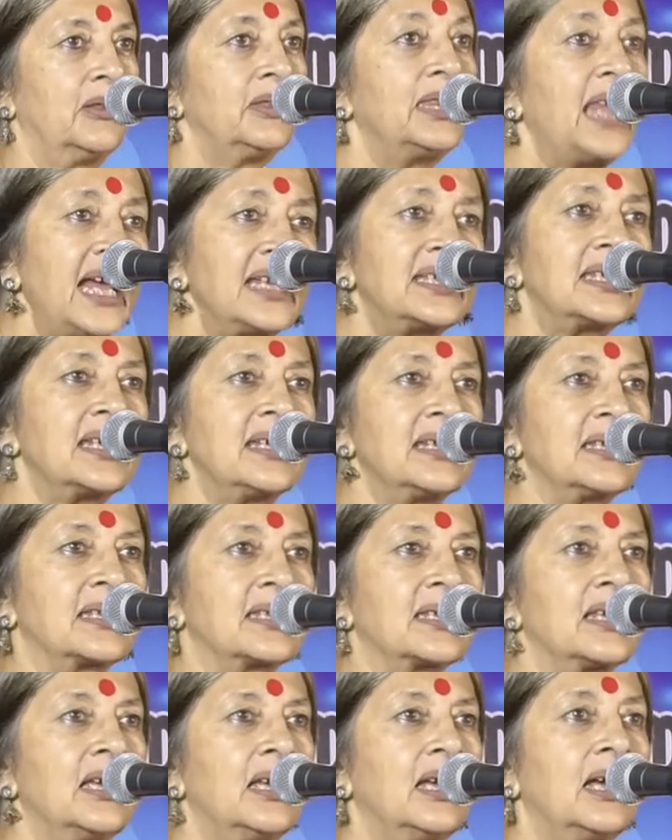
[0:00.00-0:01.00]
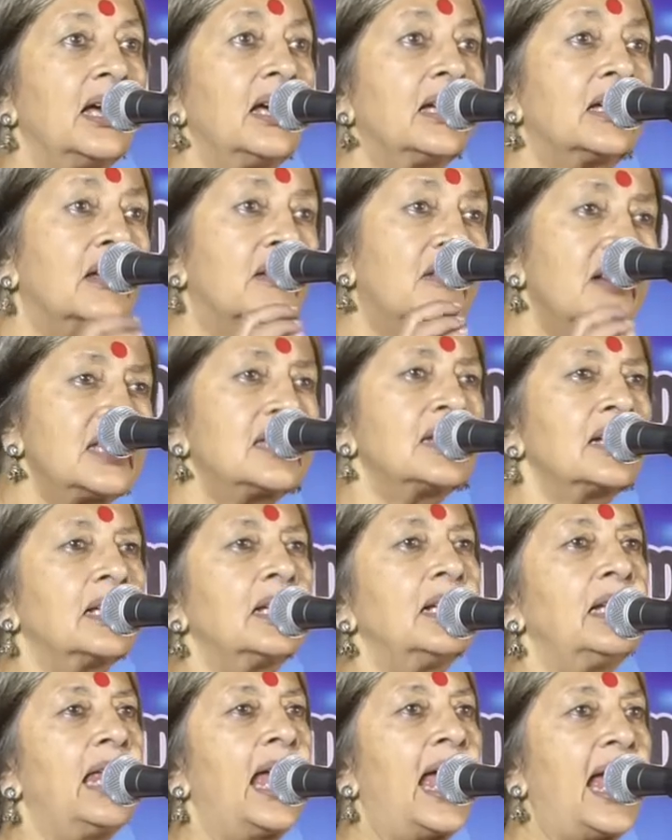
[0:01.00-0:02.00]
That is a
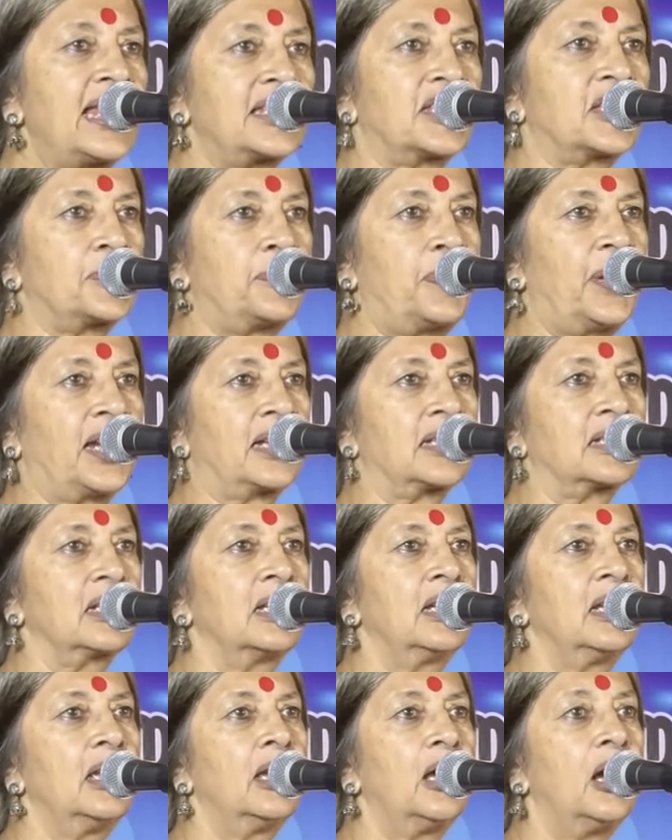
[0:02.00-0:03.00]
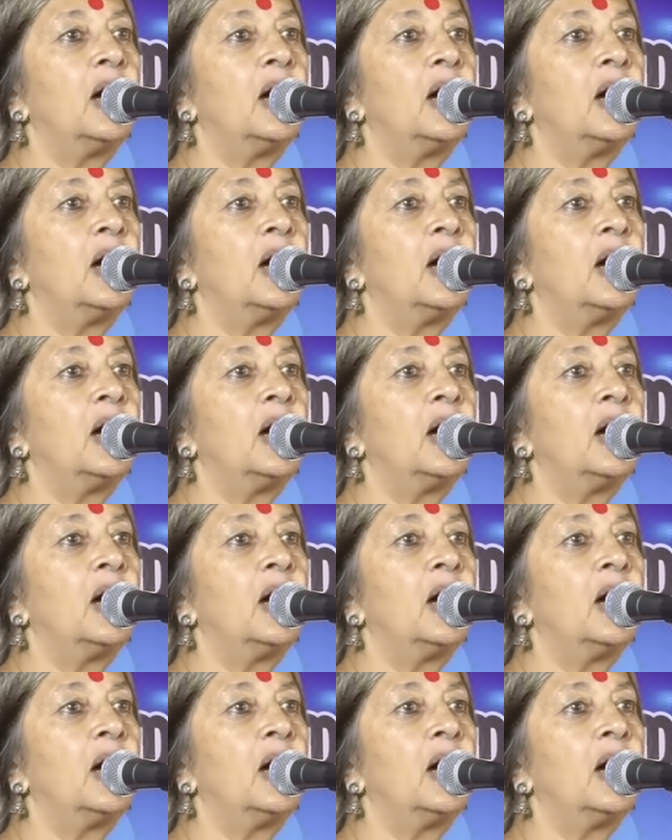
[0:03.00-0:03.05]
critical aspect